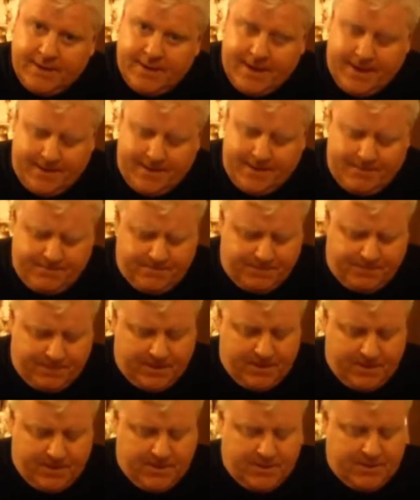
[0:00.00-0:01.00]
Yeah,
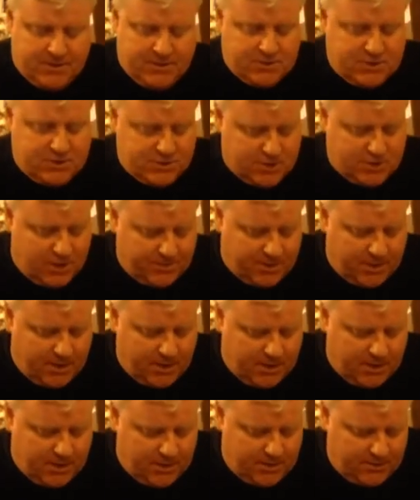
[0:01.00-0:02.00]
so the top
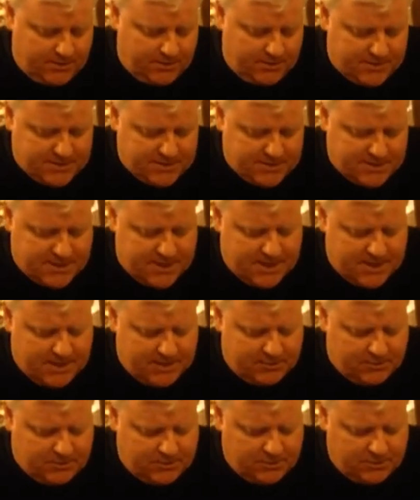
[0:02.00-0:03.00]
card is
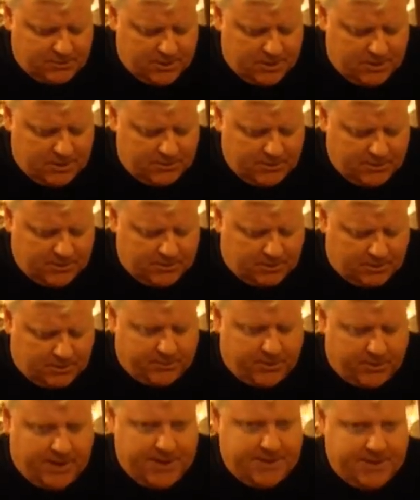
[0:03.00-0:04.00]
there under with a
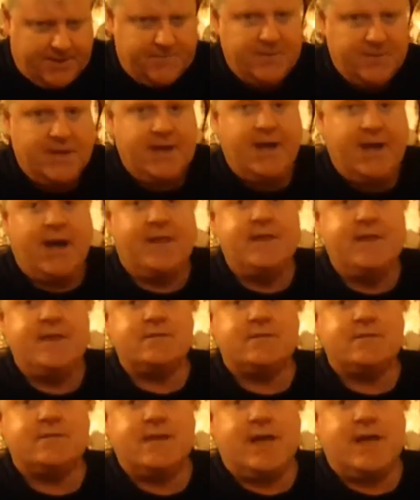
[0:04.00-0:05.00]
little break, and
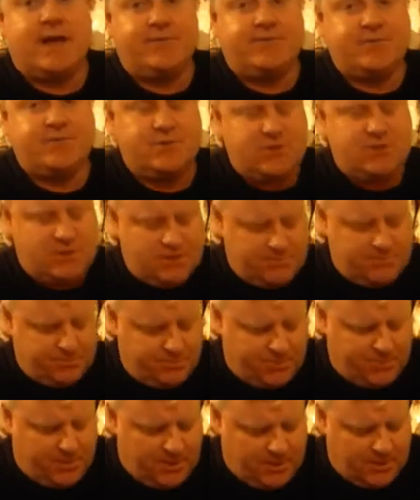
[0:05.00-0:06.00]
there's the aftus
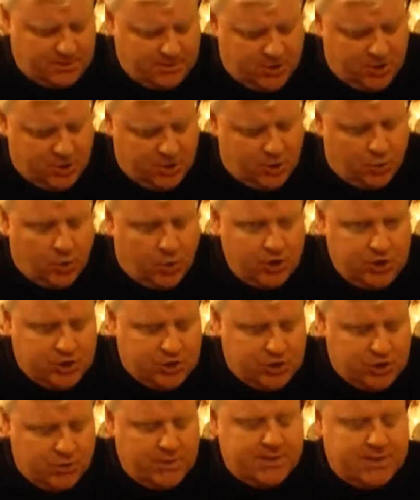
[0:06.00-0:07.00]
part. What
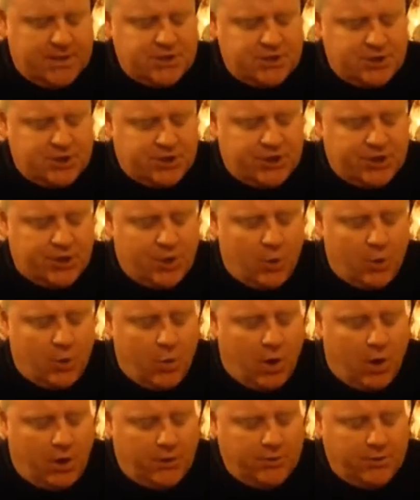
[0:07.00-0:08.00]
you're doing is you're going to go
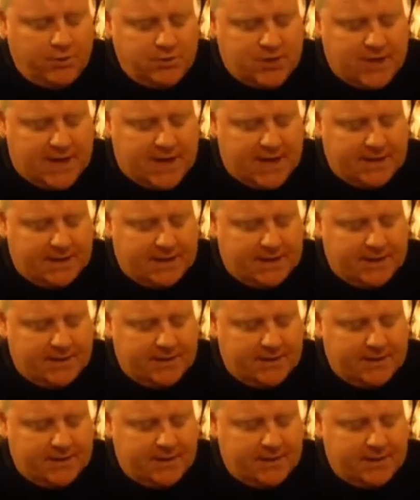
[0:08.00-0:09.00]
1 jack
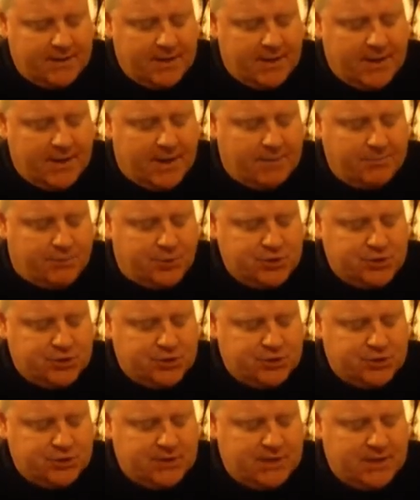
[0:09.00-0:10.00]
and
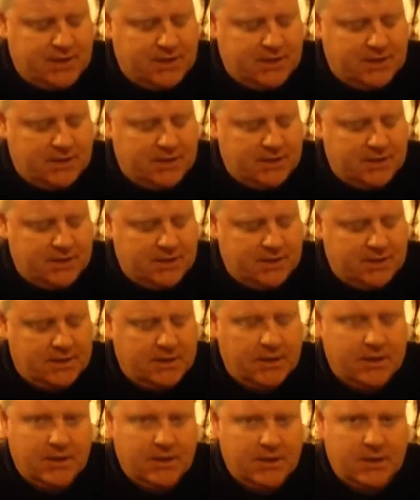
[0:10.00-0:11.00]
push it underneath.
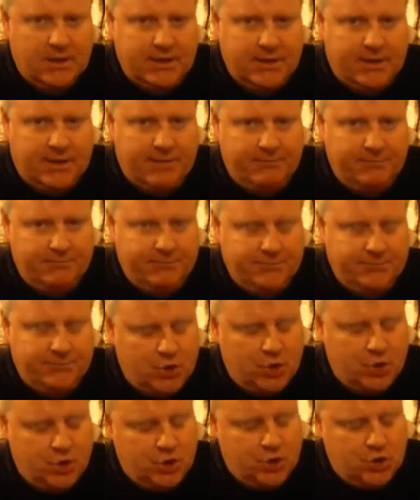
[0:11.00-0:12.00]
Yeah.
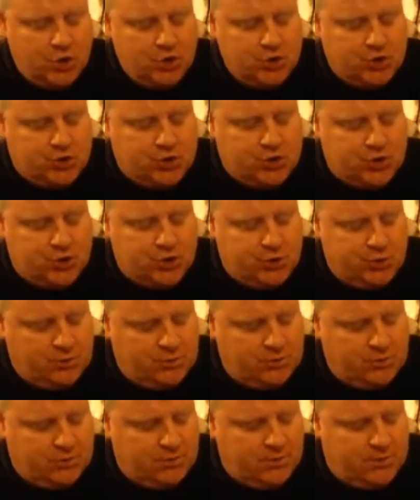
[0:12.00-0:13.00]

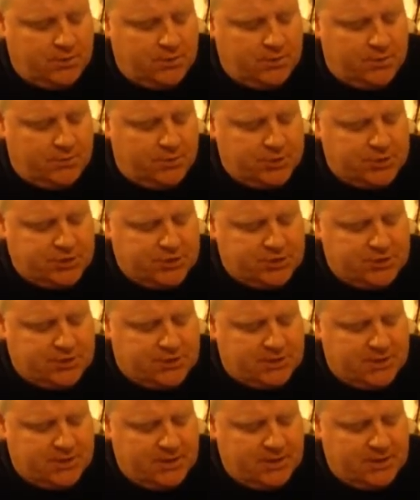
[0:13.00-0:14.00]
2, push it
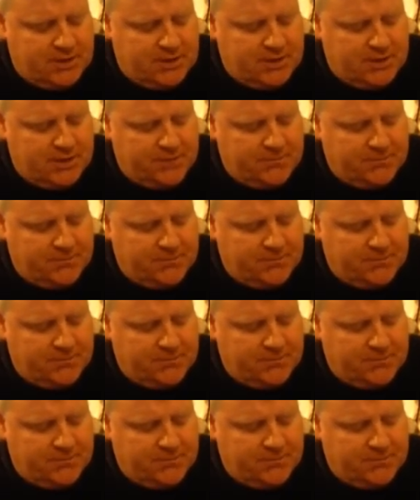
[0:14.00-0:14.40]
underneath.